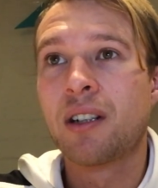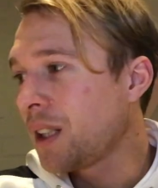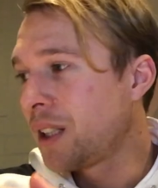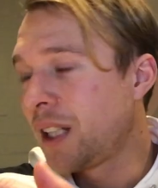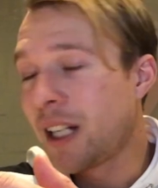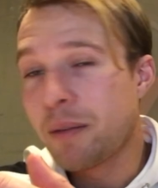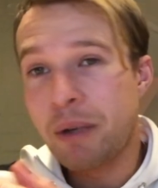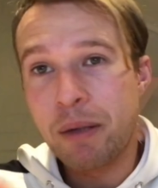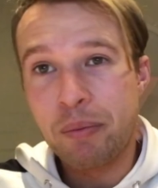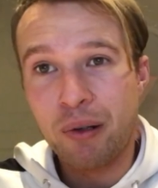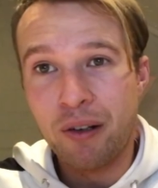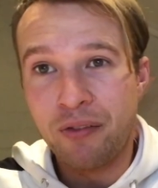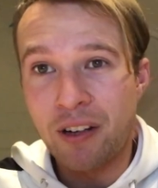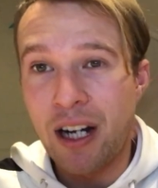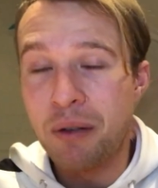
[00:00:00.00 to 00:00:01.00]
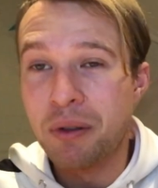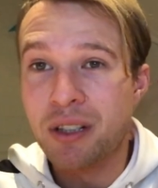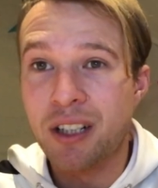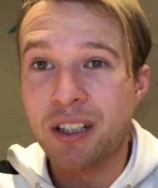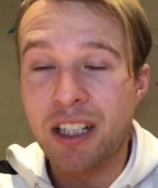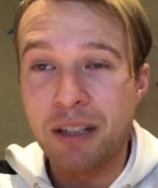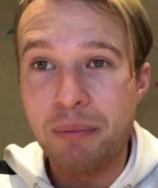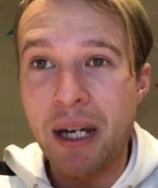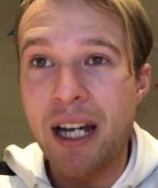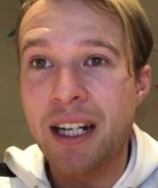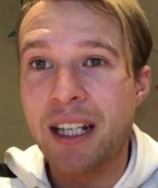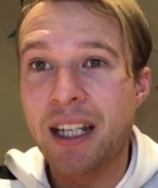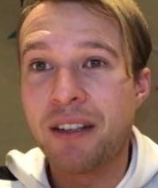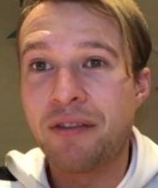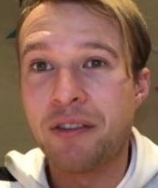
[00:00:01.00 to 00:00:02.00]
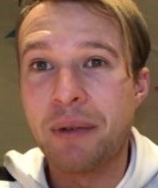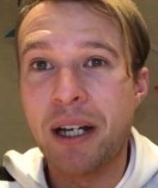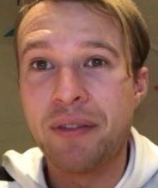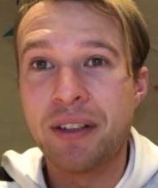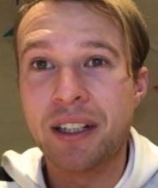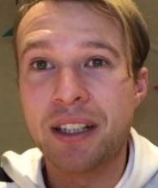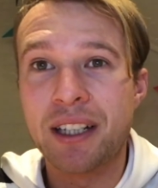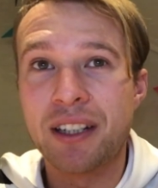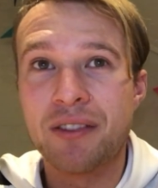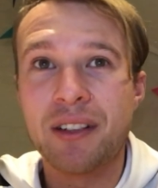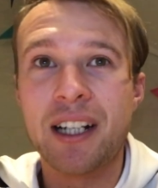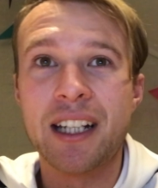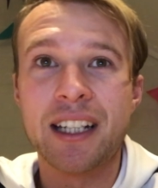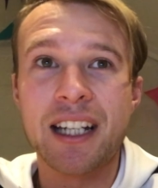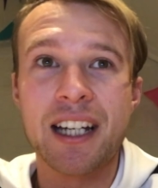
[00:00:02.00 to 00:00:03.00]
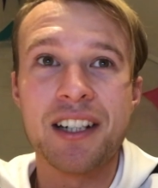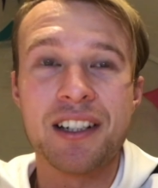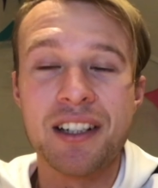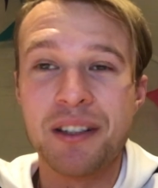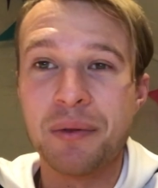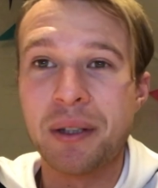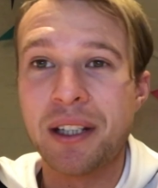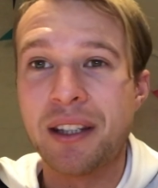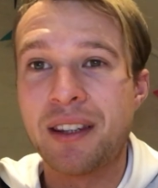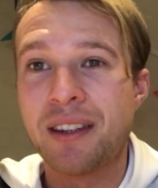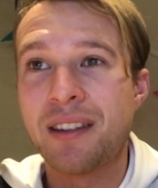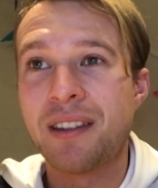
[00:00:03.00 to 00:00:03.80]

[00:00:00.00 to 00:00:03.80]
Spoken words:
yeah, my profile was looking bad here from having these relegations with